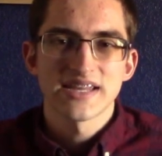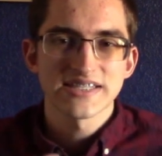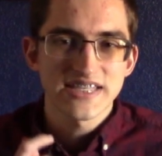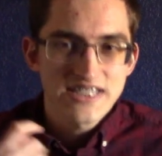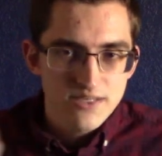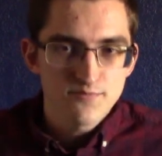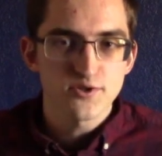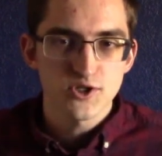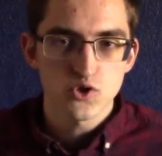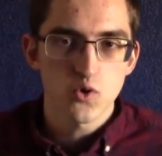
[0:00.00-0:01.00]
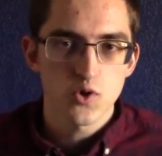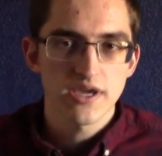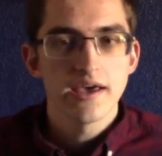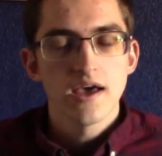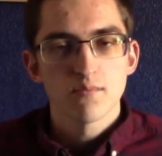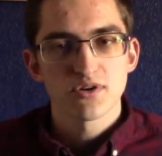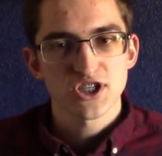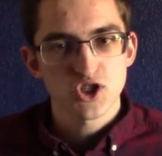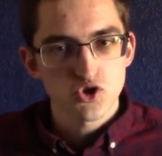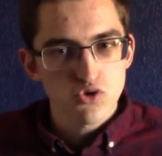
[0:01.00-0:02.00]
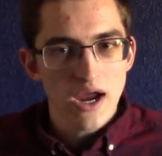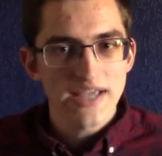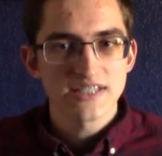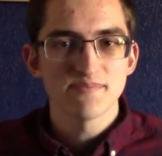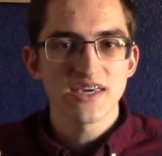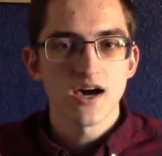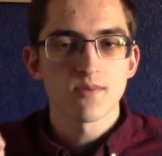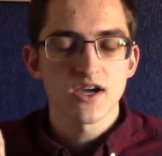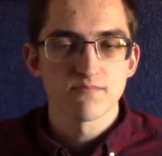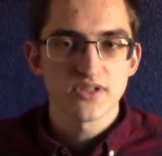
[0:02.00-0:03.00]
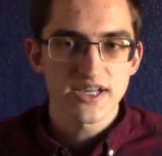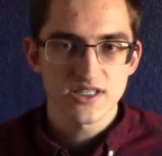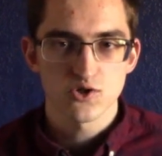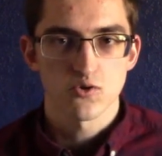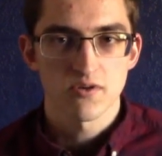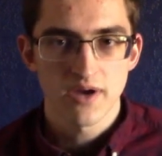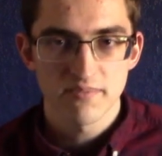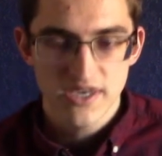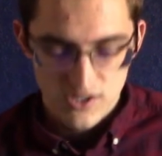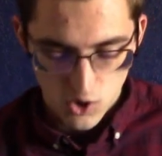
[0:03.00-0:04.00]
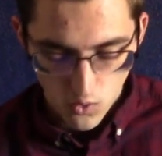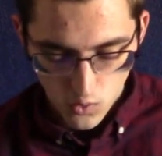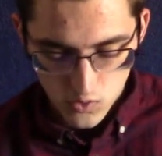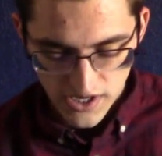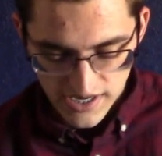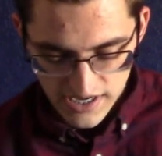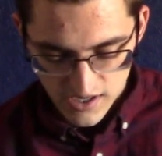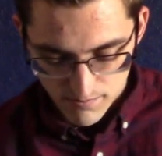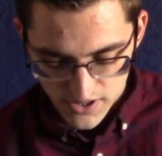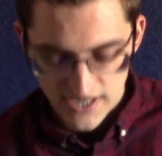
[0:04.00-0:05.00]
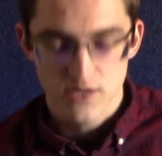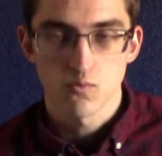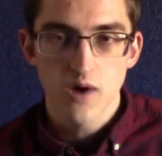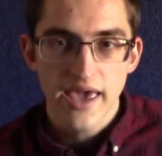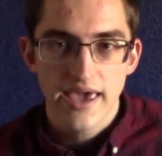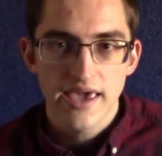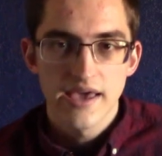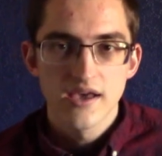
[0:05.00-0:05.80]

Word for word: It's a simple story, but it's trying to become a complex story by being told in a complex way.